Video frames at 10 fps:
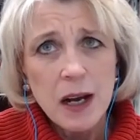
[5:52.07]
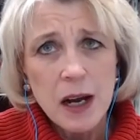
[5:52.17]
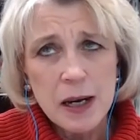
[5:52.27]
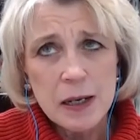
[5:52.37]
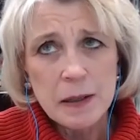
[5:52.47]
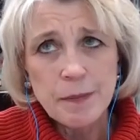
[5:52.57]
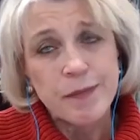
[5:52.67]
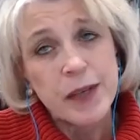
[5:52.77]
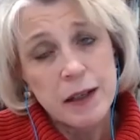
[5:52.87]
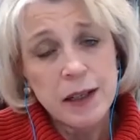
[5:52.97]
I
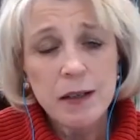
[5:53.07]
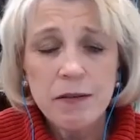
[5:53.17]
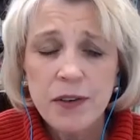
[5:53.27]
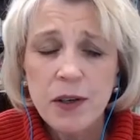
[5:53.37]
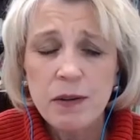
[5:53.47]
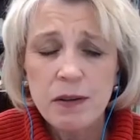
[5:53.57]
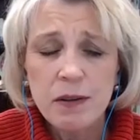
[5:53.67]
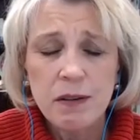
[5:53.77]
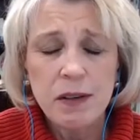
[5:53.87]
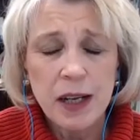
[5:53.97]
think it felt
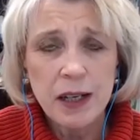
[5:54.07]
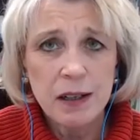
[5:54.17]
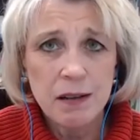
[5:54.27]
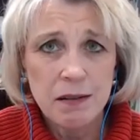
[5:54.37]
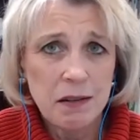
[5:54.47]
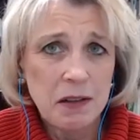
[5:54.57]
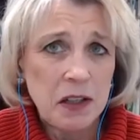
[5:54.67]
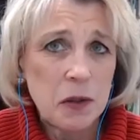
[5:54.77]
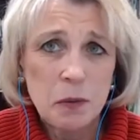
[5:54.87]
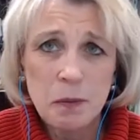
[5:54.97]
like, you
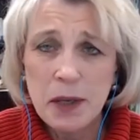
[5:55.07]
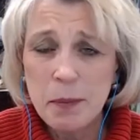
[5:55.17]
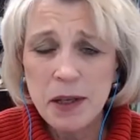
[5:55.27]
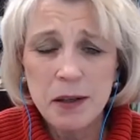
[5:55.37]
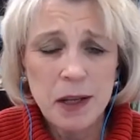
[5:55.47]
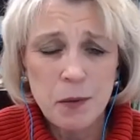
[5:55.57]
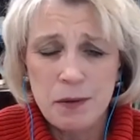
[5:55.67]
know, maybe they